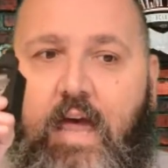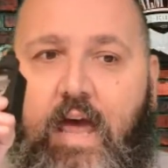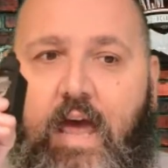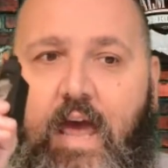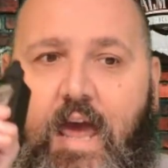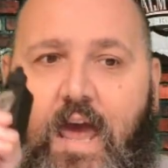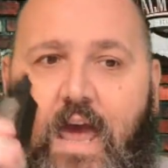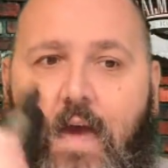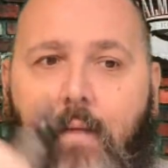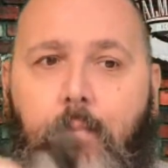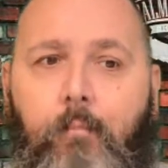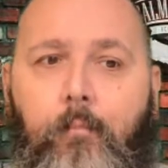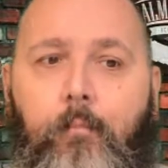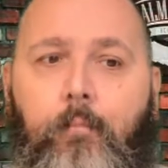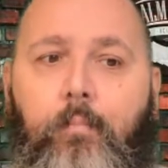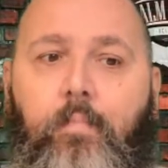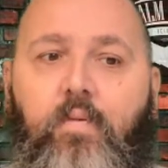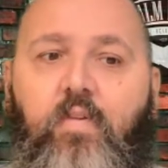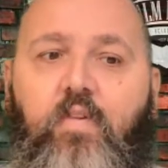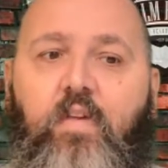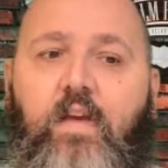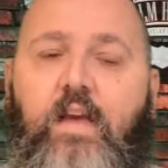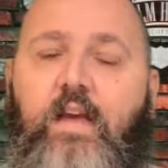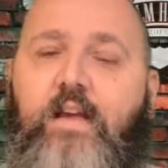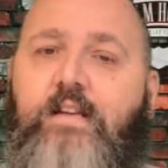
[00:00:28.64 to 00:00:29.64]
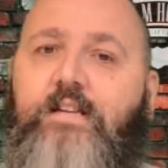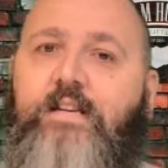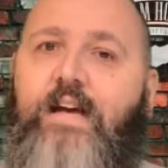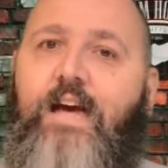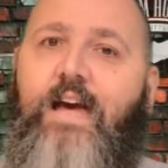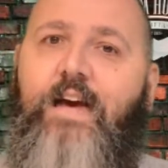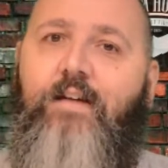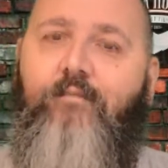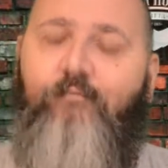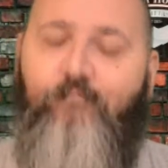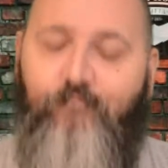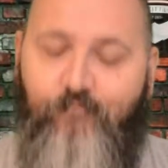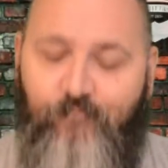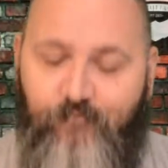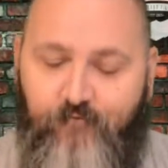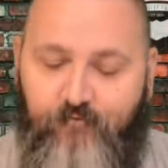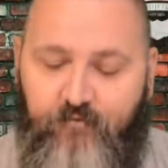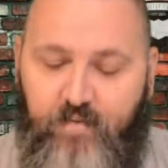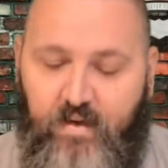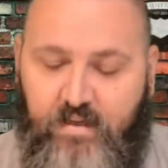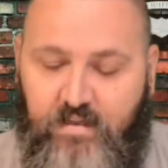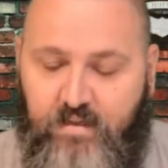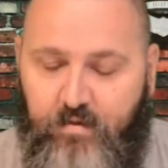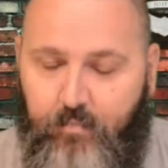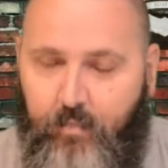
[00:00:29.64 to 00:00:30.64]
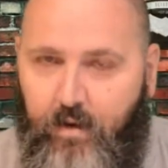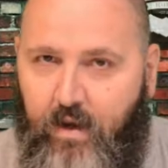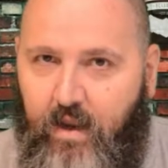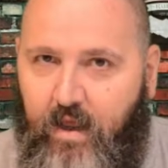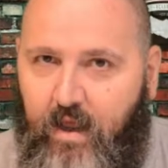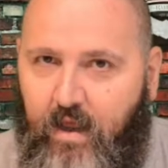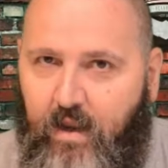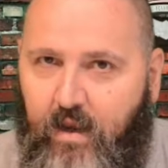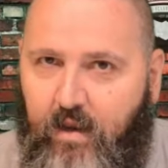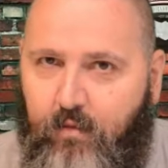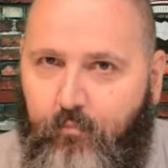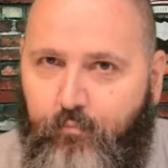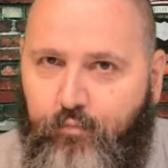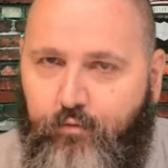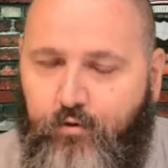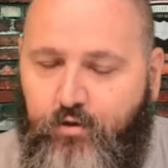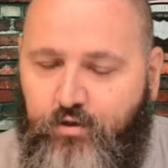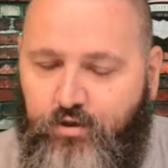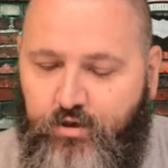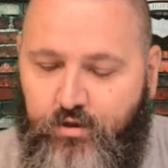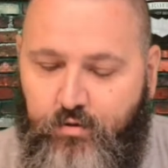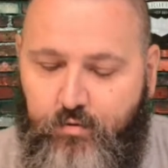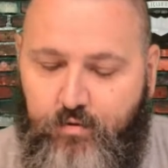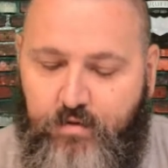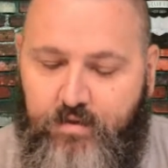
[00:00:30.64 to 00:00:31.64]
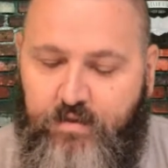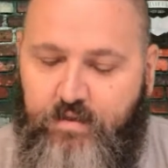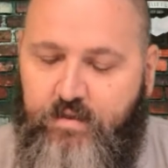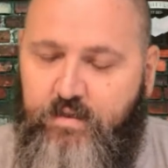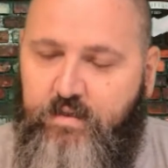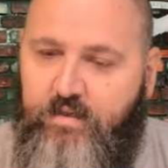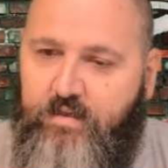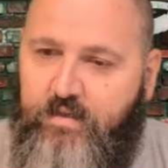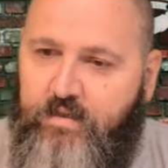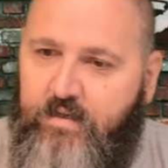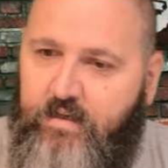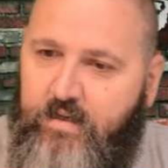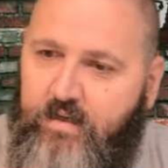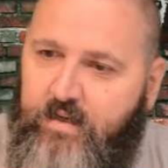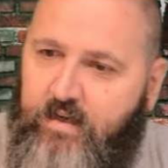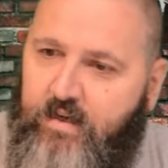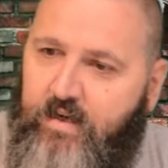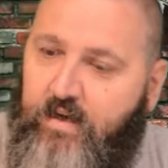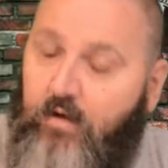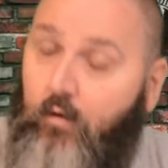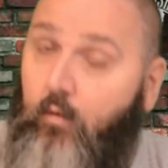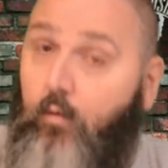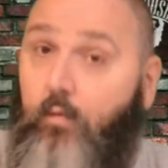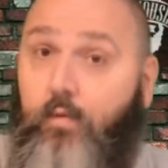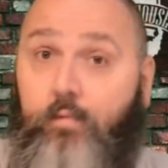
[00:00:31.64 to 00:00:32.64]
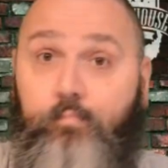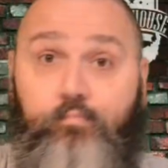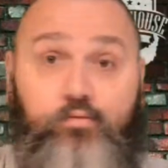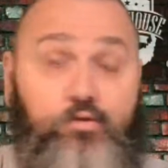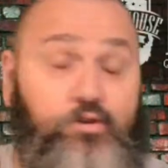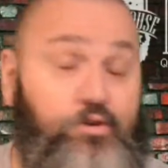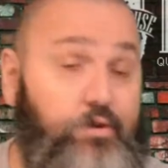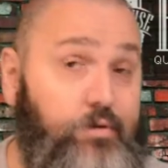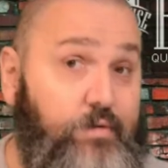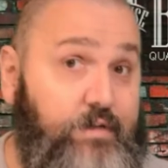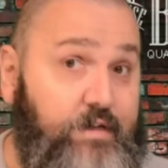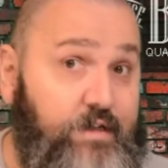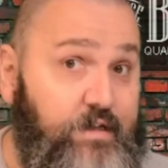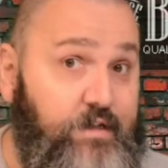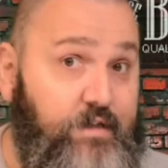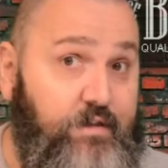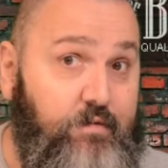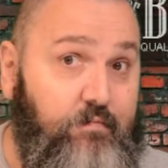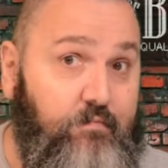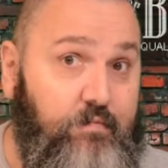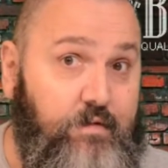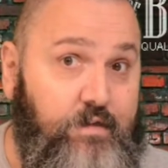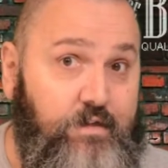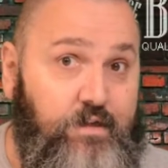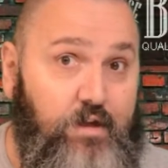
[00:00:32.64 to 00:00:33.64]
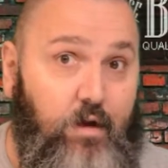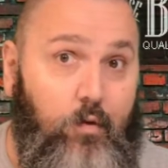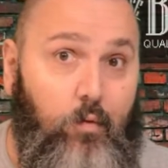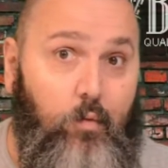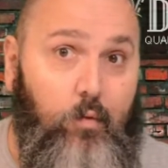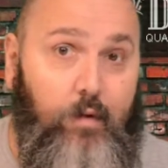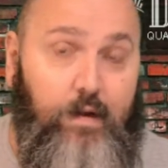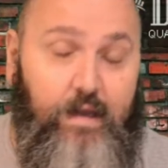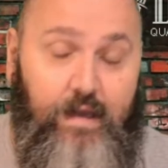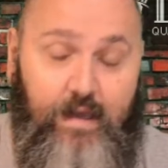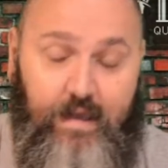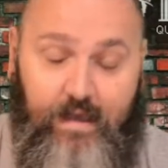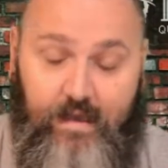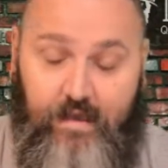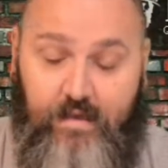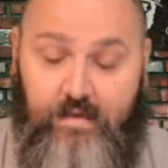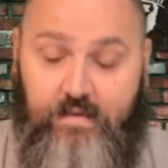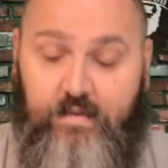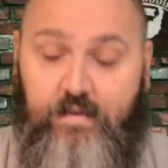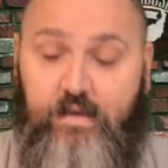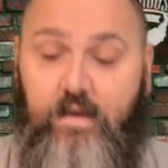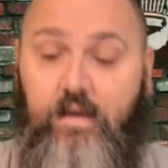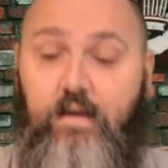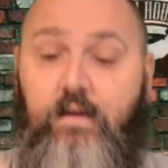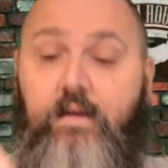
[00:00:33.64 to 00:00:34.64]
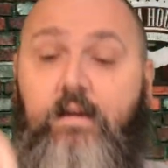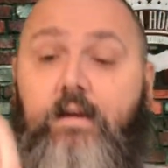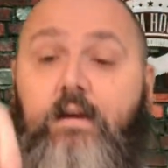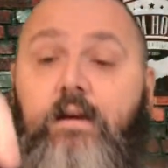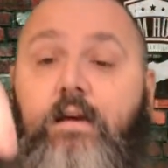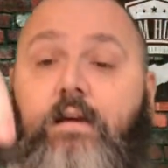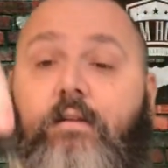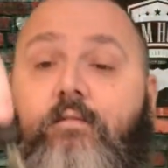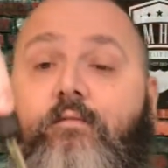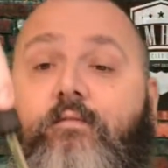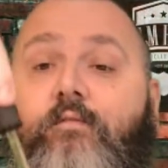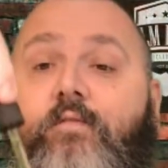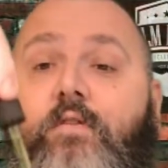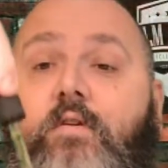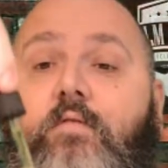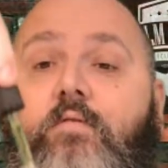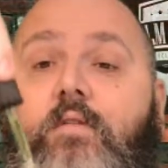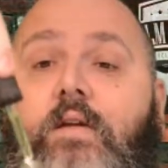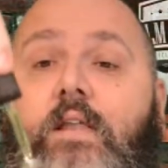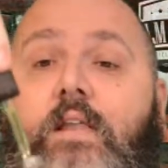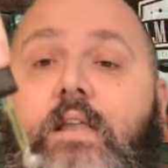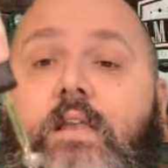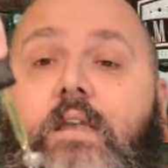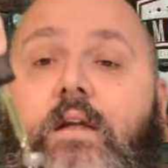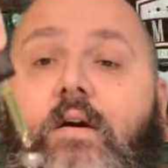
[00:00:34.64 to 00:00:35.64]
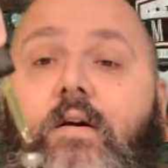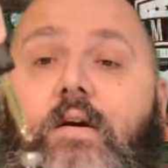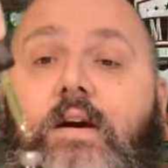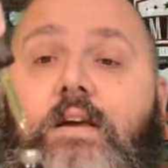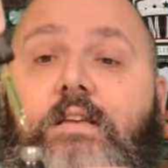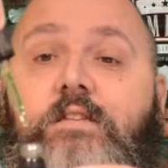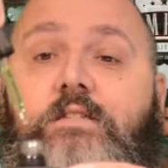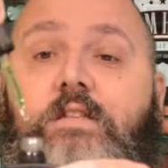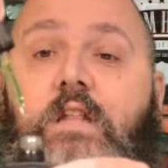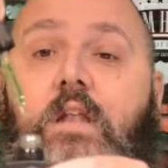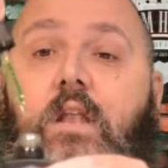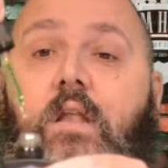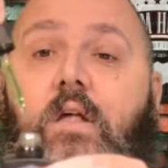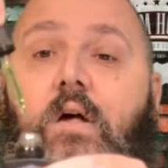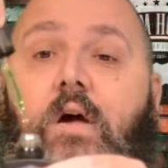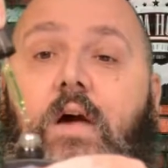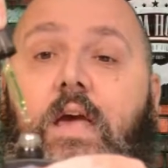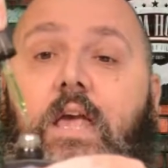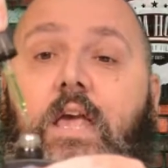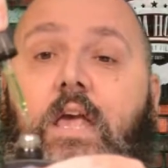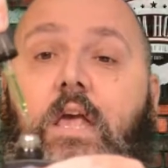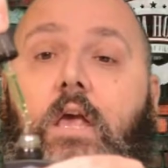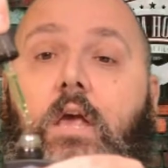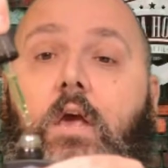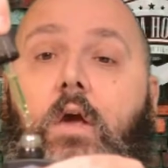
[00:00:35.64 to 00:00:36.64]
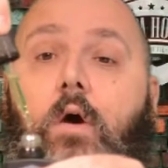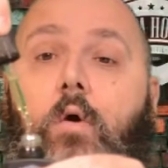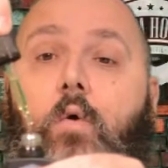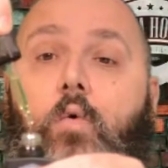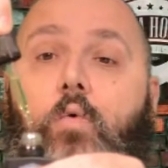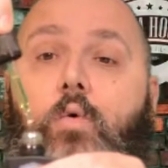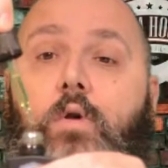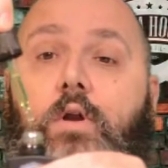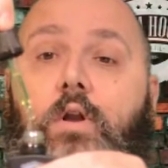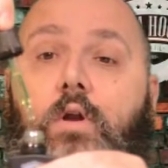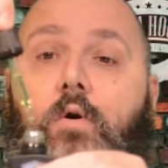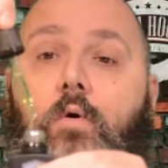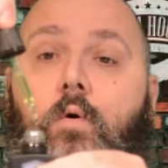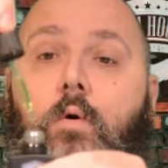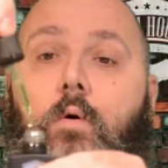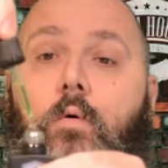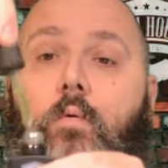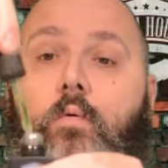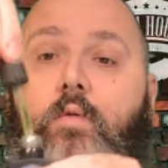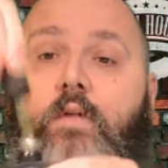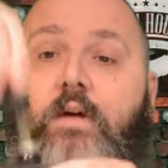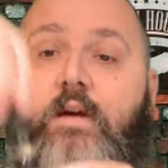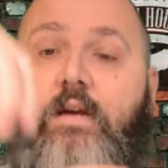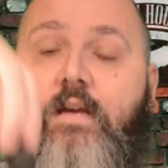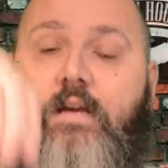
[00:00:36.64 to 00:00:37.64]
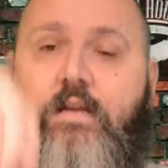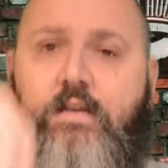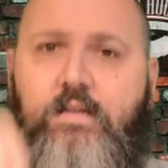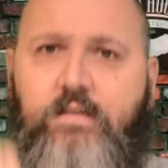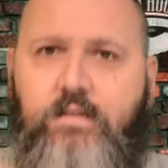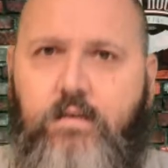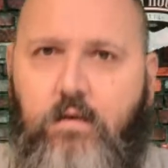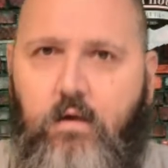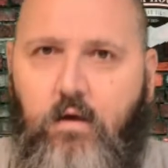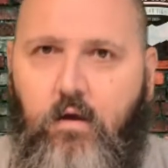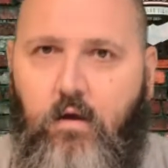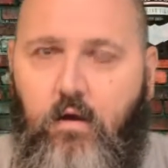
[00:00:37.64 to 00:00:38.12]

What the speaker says: hemp seed and vitamin E, and it produces the result is a very nice light golden oil that is